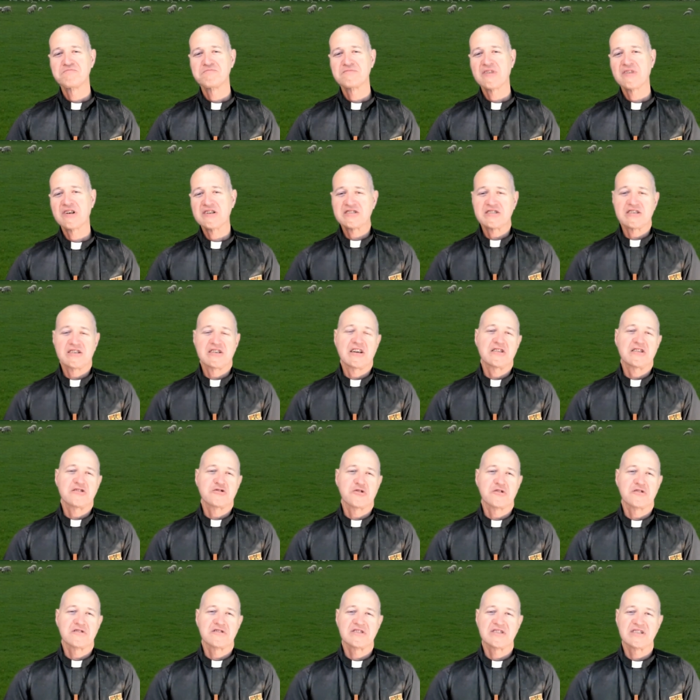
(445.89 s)
That's the nature
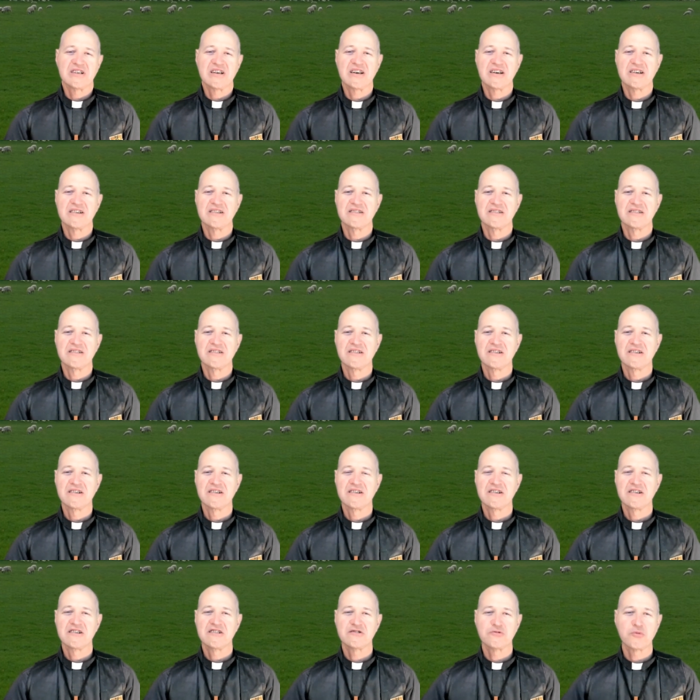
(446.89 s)
of
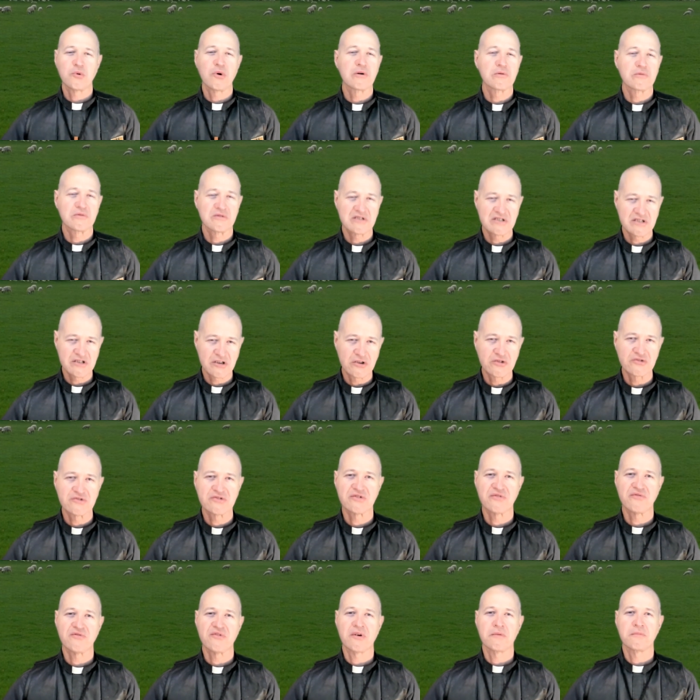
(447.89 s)
sin. It's what results
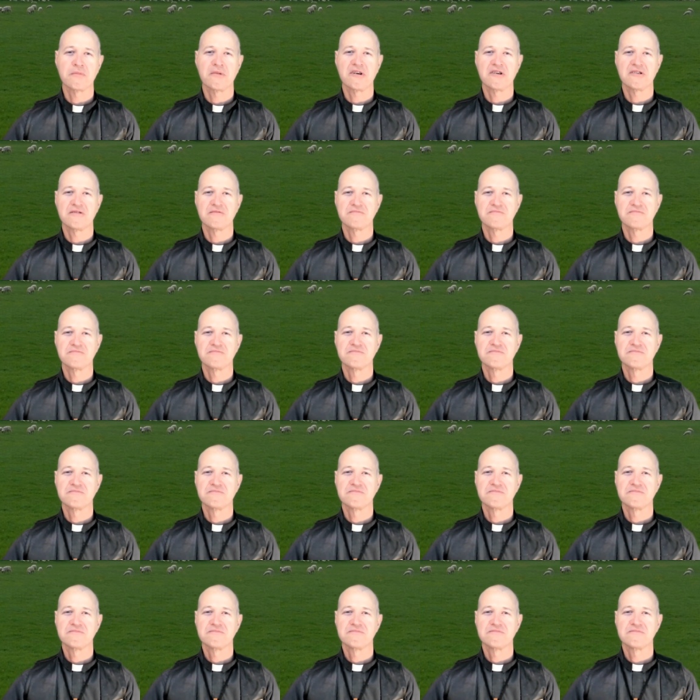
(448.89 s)
from
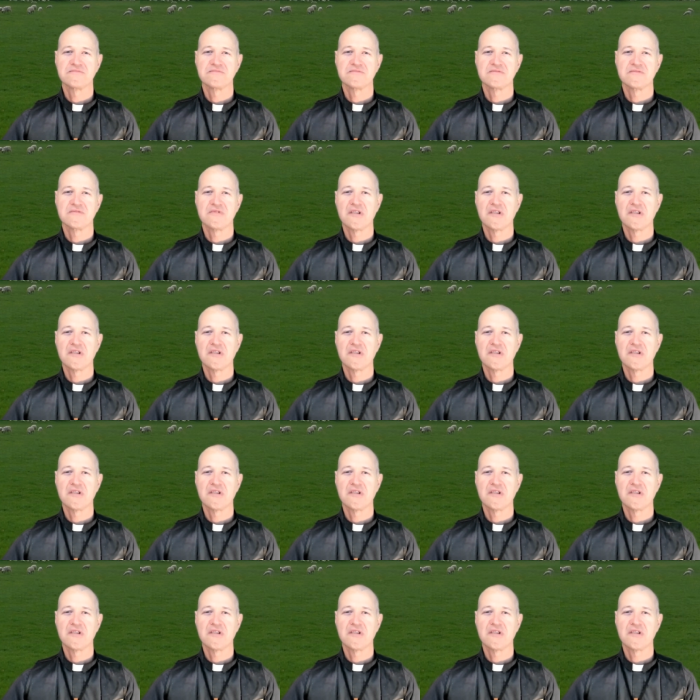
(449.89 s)
it.